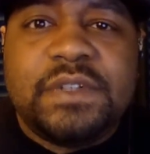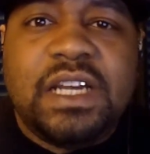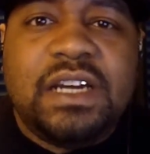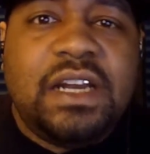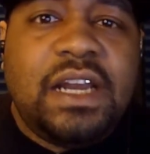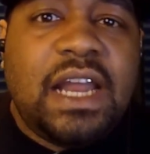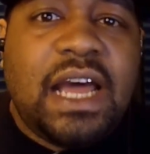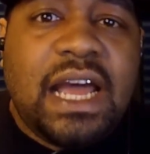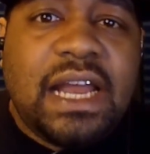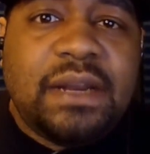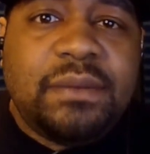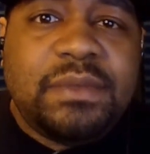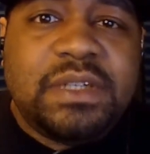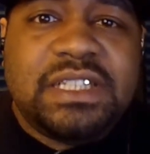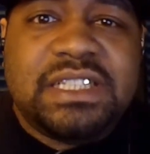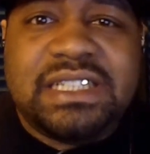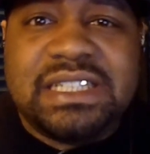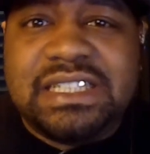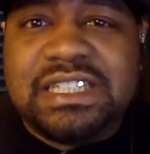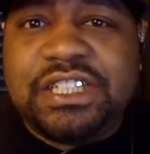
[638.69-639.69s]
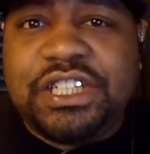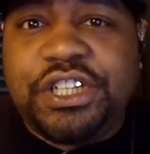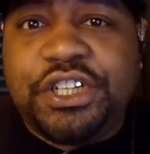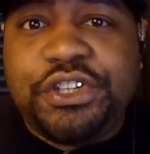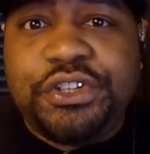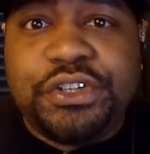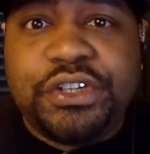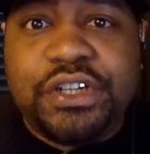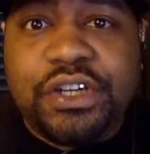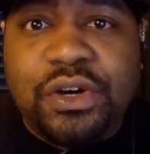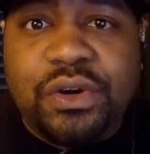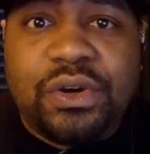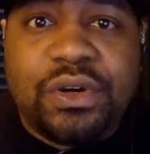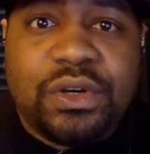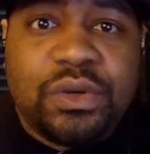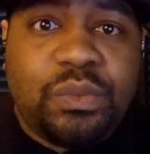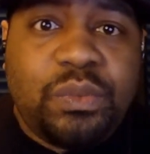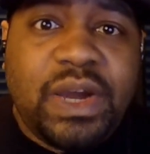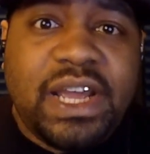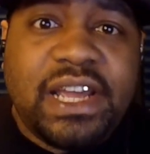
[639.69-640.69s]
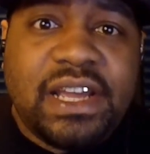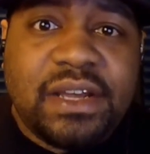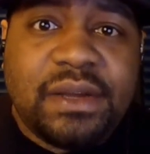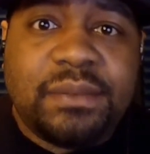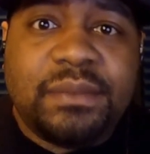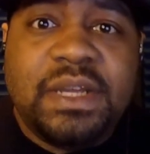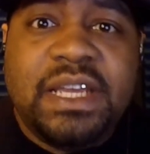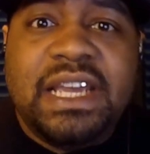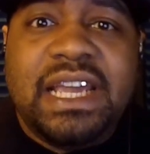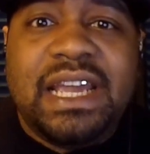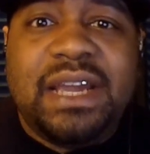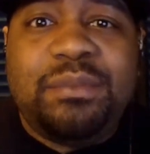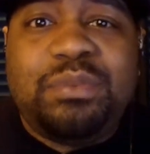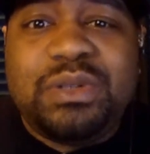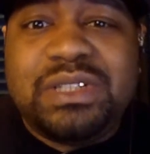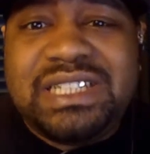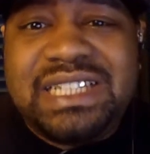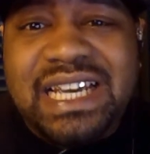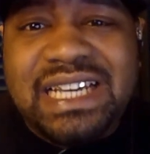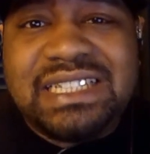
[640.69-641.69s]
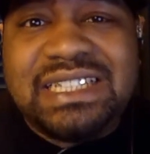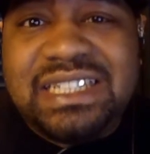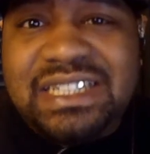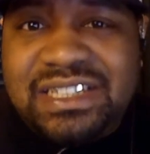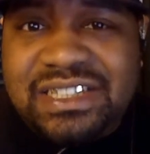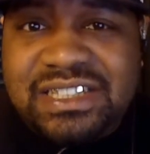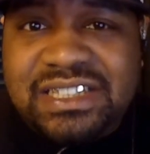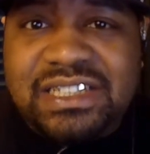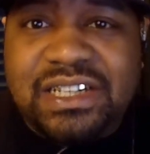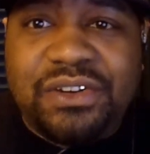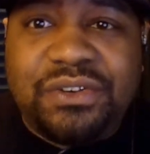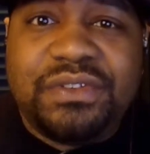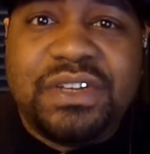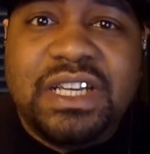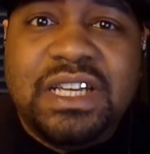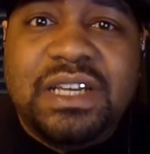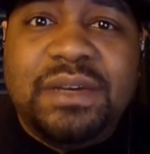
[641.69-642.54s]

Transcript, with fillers: anonymous and secure on the web and protecting yourself,